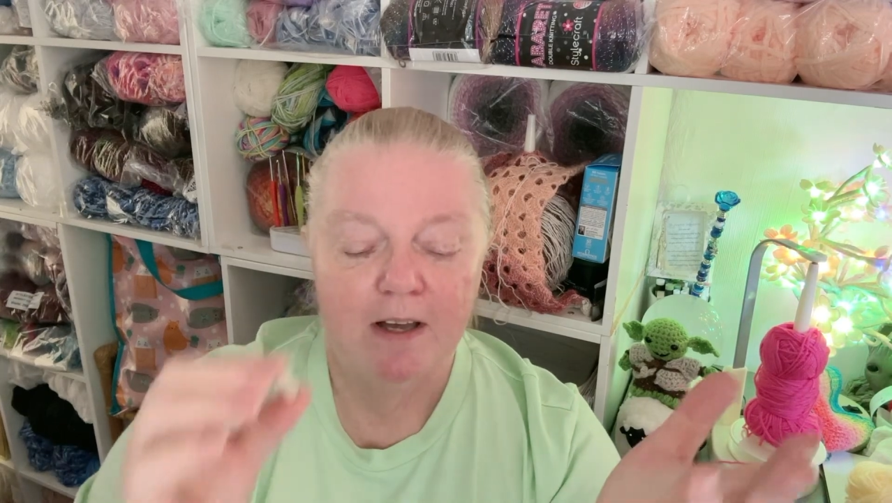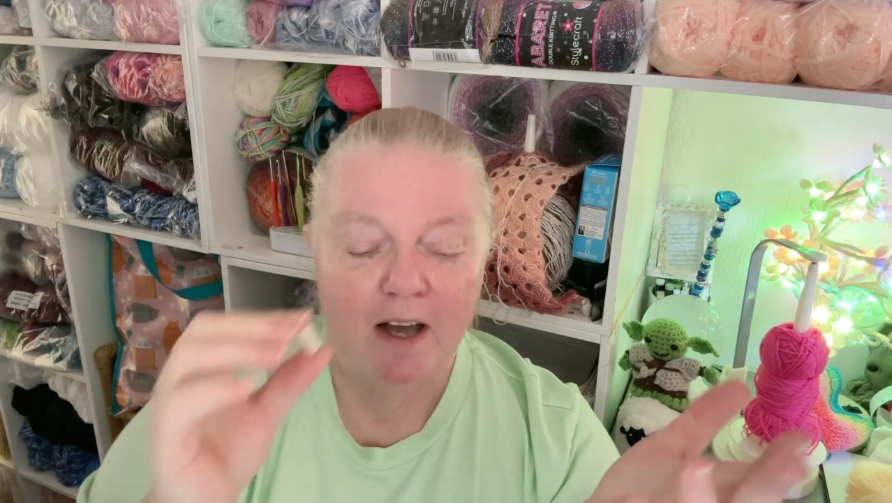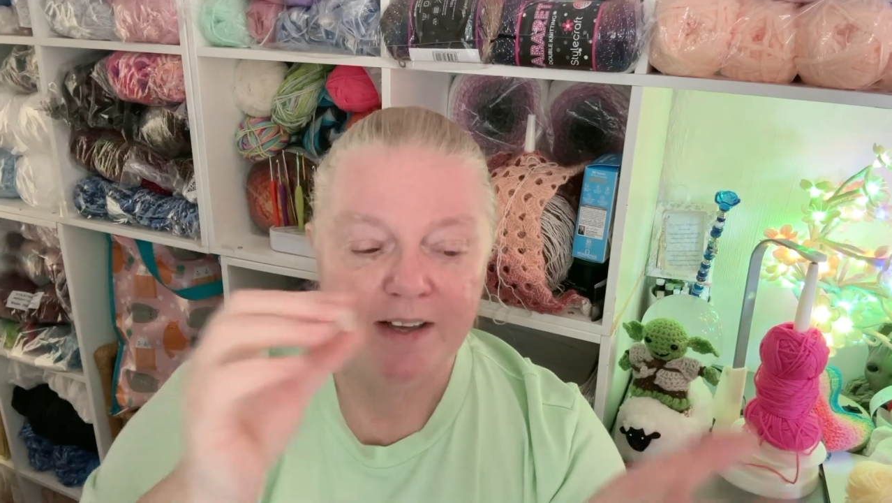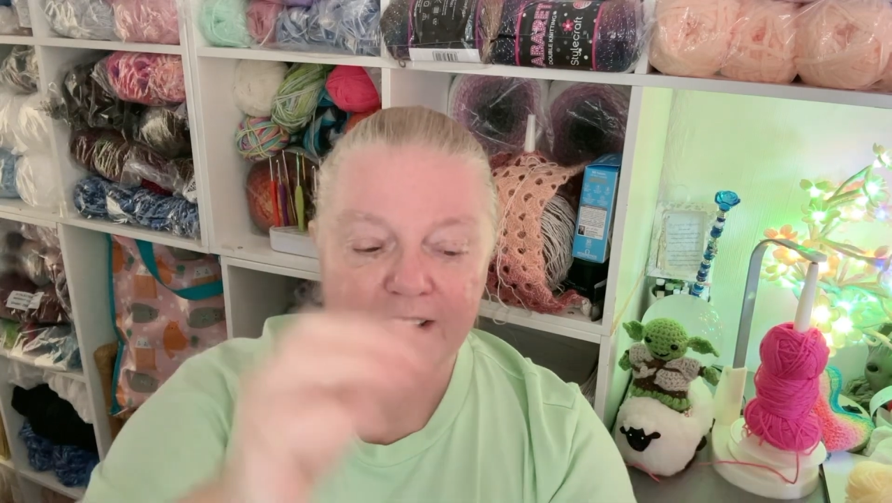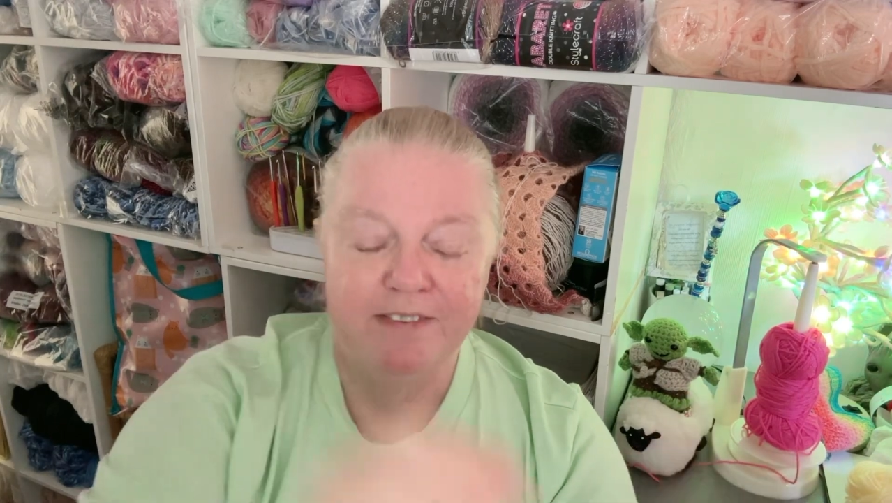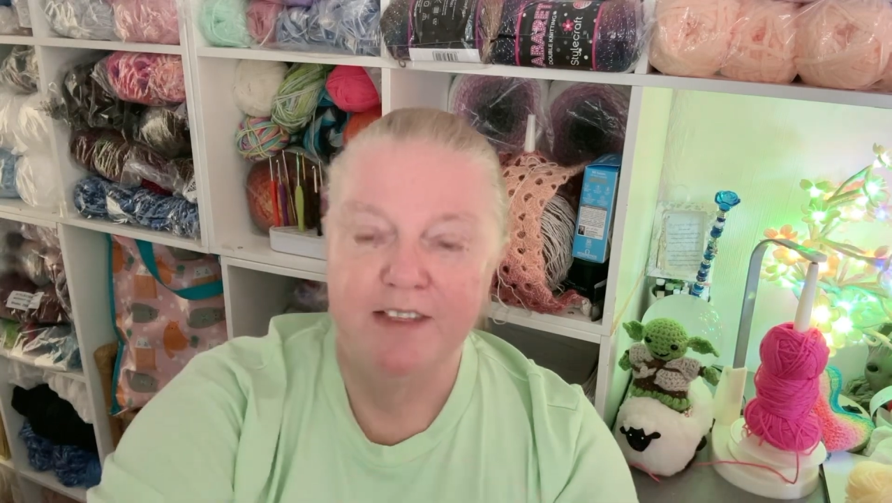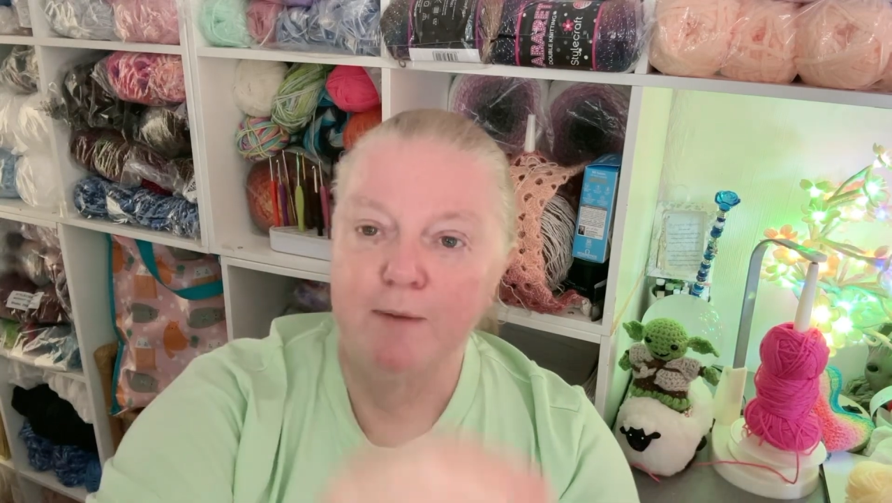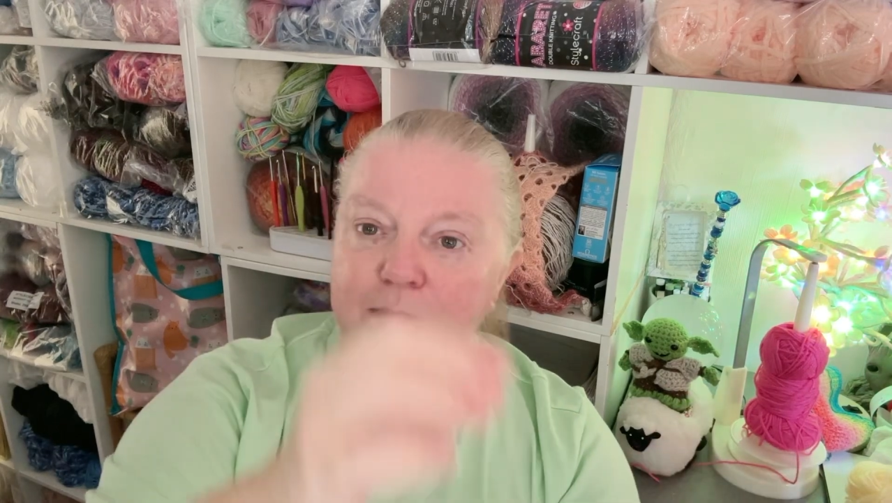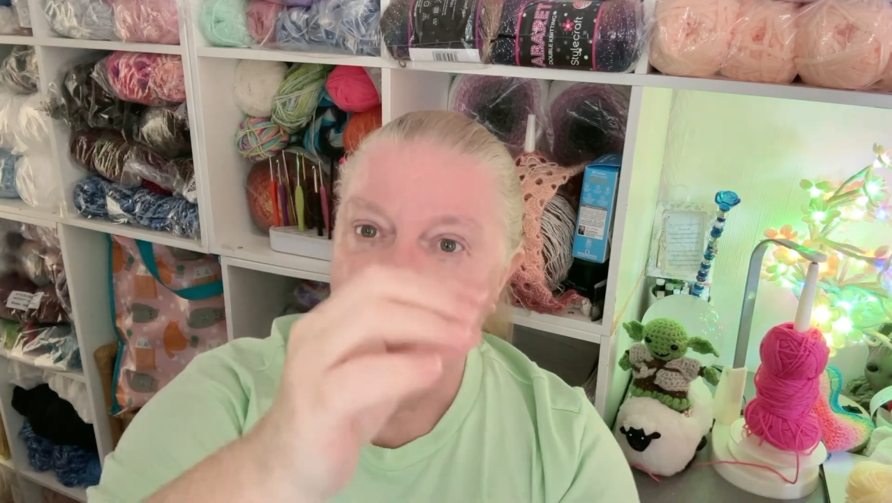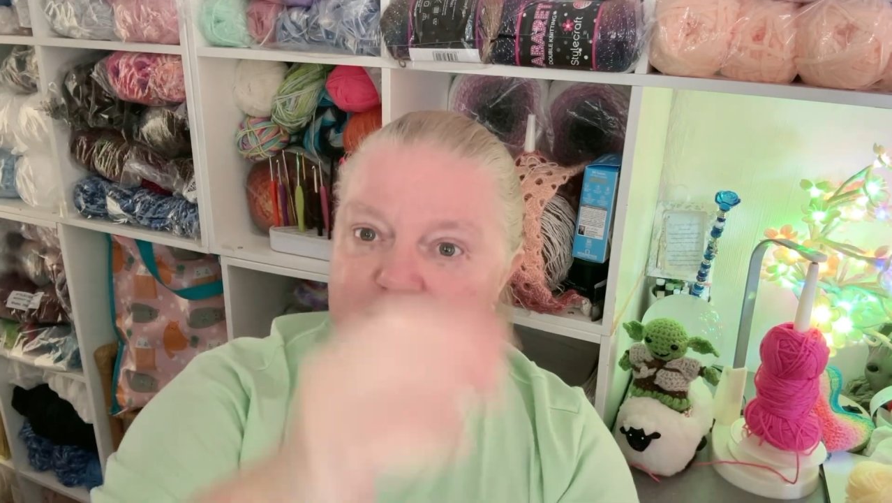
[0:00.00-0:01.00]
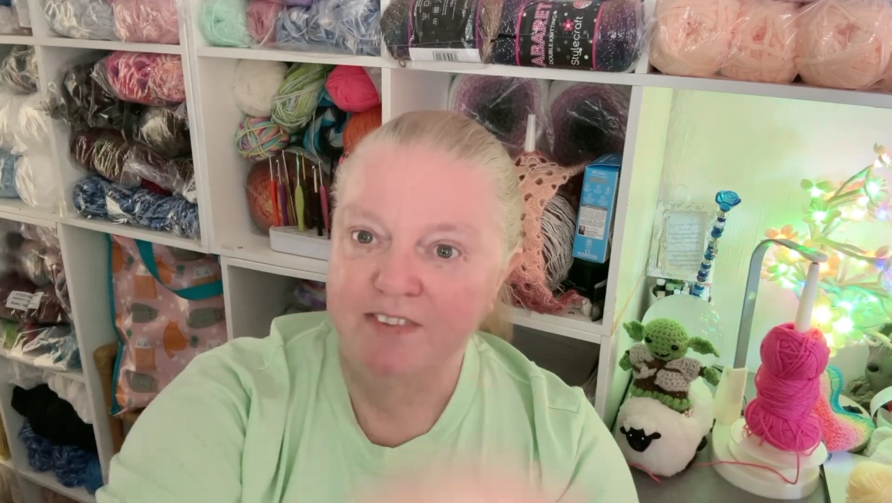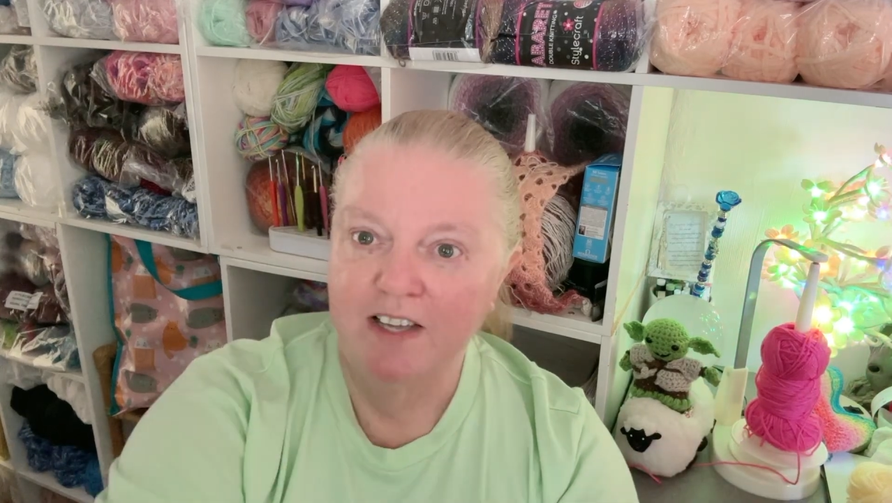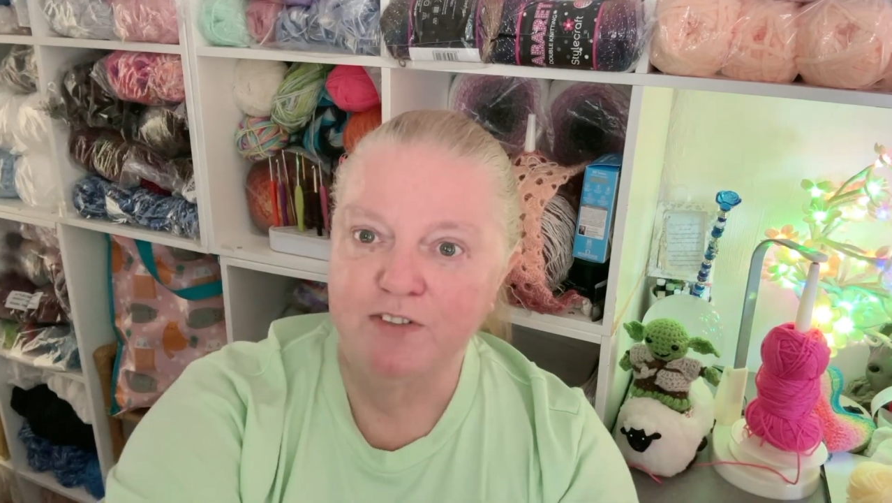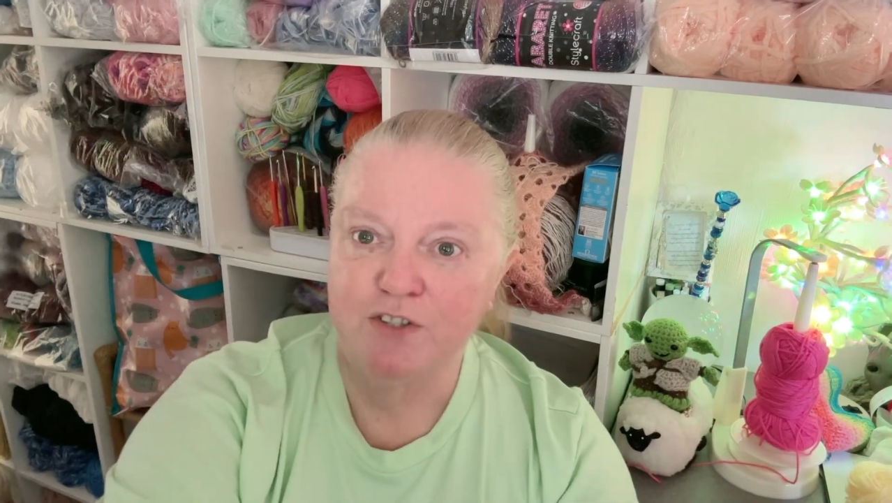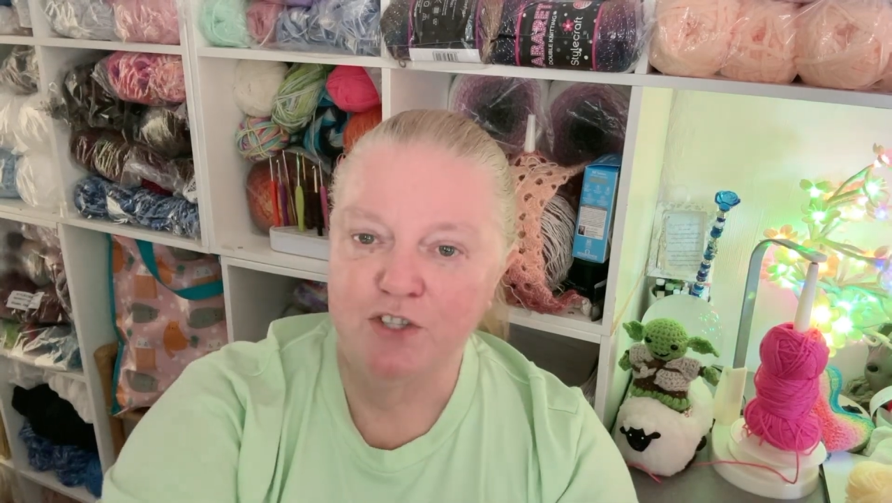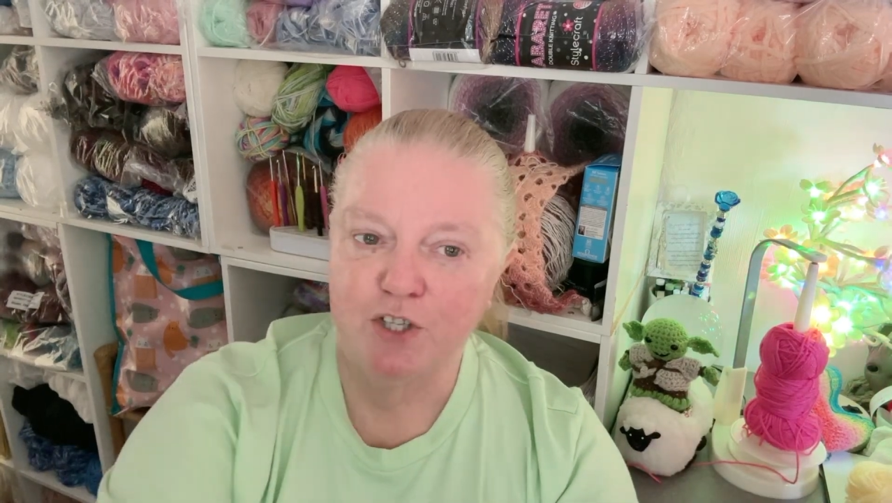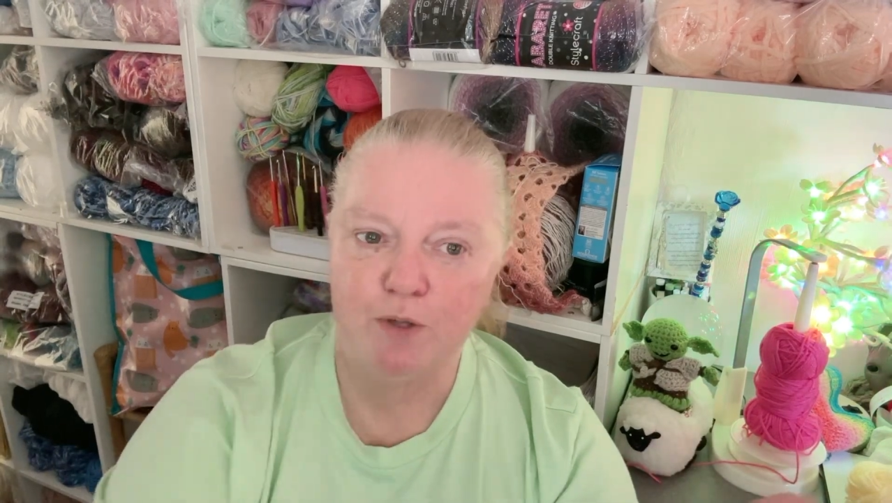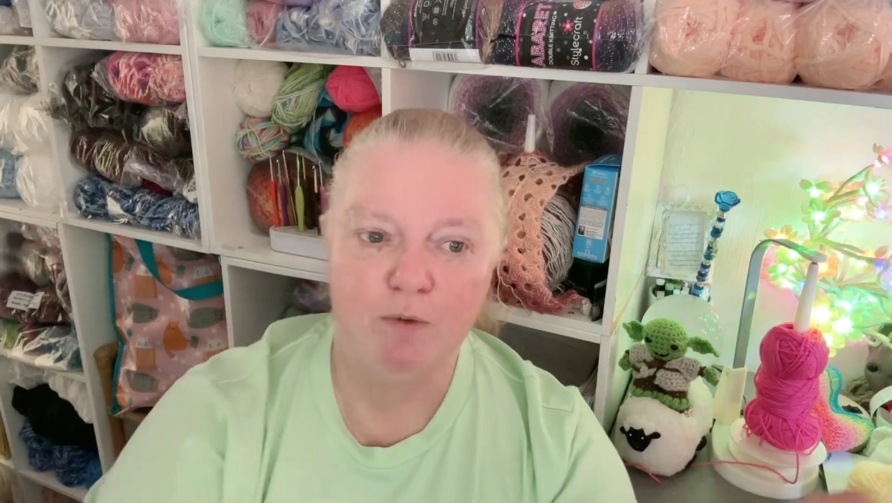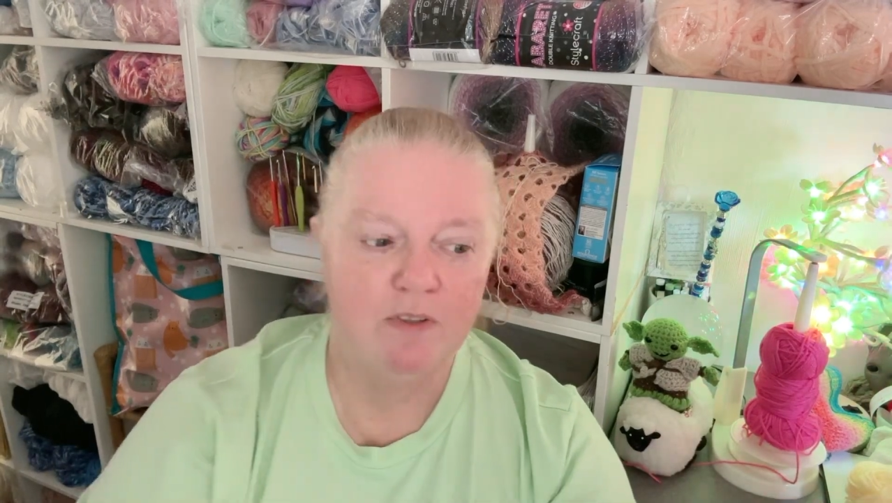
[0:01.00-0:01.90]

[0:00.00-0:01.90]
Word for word: I get them and the other two,